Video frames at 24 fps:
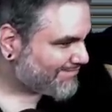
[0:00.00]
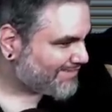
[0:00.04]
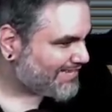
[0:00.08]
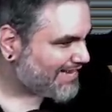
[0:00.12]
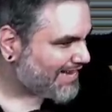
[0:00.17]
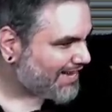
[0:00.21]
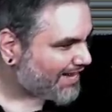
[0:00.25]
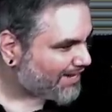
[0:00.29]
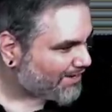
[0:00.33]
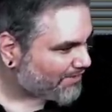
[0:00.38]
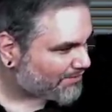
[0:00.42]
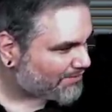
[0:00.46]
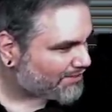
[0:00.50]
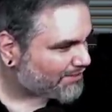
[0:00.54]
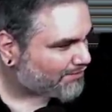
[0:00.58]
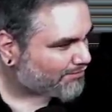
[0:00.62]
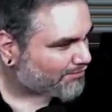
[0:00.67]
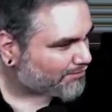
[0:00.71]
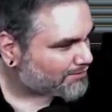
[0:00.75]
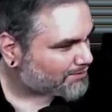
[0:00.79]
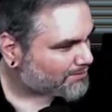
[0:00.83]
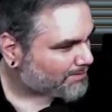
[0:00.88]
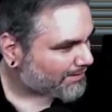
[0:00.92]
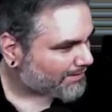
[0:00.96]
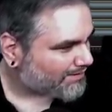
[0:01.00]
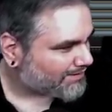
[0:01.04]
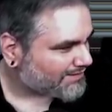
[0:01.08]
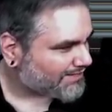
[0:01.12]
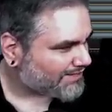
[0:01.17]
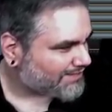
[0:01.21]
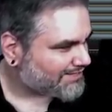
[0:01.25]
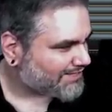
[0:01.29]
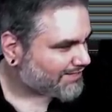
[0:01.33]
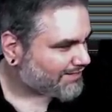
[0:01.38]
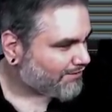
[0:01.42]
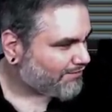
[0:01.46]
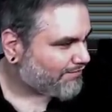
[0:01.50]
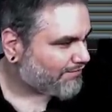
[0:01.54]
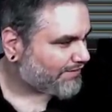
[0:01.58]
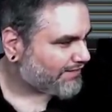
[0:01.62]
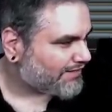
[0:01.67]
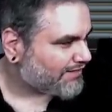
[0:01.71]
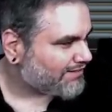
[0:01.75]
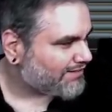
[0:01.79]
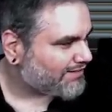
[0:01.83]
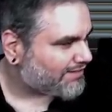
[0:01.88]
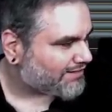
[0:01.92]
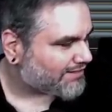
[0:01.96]
Yeah, I don't think Growth Spiral does any. Ooh,
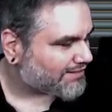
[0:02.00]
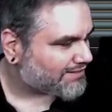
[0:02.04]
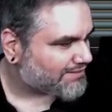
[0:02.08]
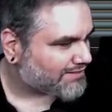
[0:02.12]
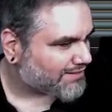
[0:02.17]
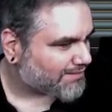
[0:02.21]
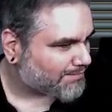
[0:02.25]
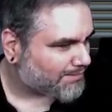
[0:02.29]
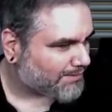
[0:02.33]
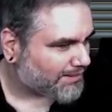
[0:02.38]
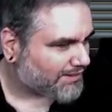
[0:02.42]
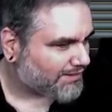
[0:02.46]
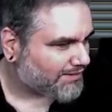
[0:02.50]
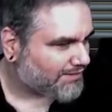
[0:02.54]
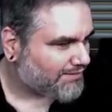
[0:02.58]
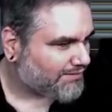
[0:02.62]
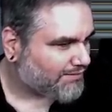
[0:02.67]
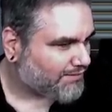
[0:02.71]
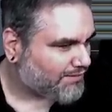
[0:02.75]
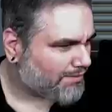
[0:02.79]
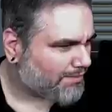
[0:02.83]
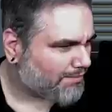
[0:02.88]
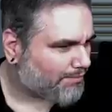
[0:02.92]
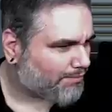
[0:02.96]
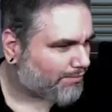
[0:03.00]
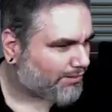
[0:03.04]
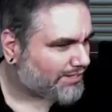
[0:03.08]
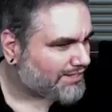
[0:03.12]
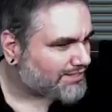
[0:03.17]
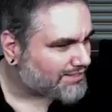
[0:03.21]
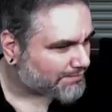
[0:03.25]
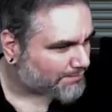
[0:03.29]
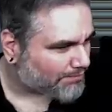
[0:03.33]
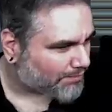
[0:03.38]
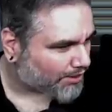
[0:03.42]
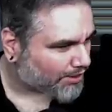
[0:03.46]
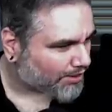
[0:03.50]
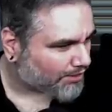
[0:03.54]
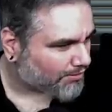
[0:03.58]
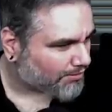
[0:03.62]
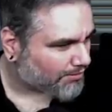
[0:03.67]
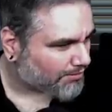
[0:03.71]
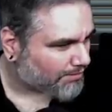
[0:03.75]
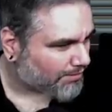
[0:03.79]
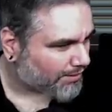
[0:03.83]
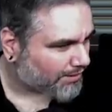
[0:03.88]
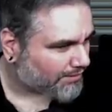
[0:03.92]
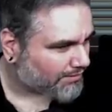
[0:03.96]
Vendilion Clique's not bad. What yeah. about Brazen
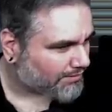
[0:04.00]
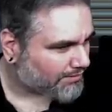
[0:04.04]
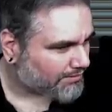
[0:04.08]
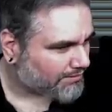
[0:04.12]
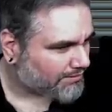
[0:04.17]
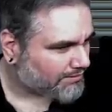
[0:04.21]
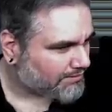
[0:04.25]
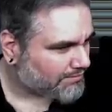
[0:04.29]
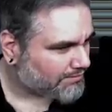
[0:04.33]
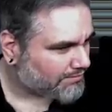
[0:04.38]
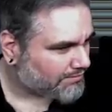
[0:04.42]
Borrower in Modern?